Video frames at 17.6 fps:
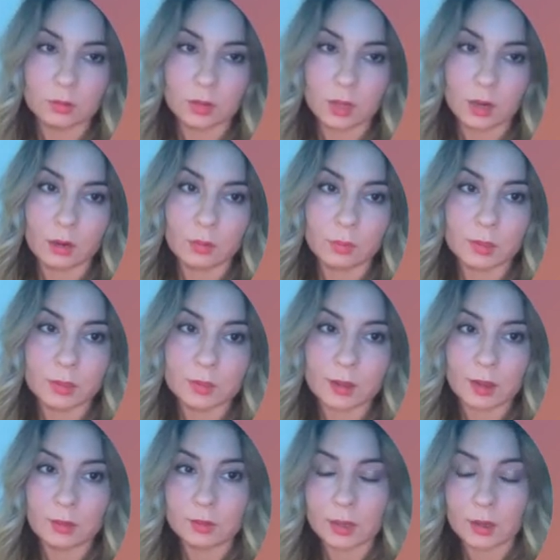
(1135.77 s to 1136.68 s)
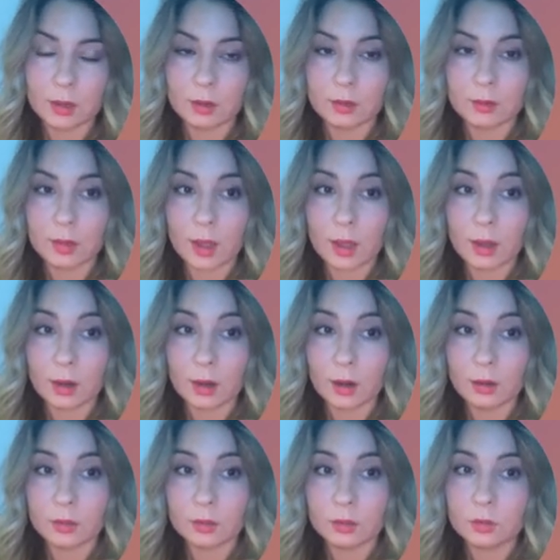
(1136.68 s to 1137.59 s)
therapists out there that
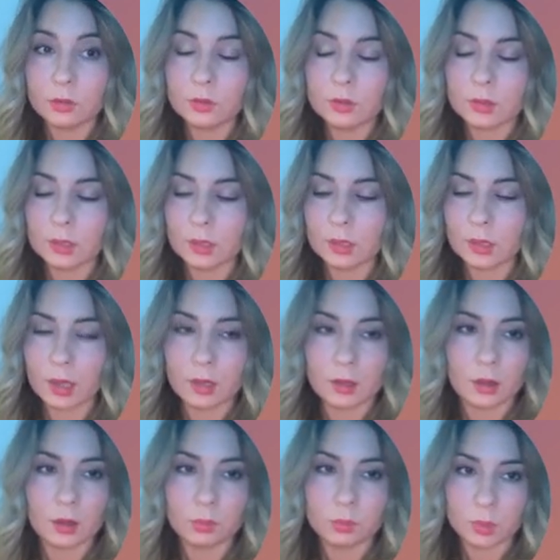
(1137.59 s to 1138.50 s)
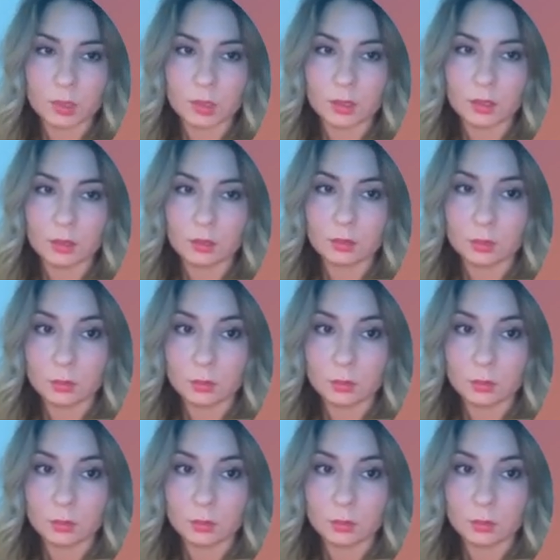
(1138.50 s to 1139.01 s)
are using NLP,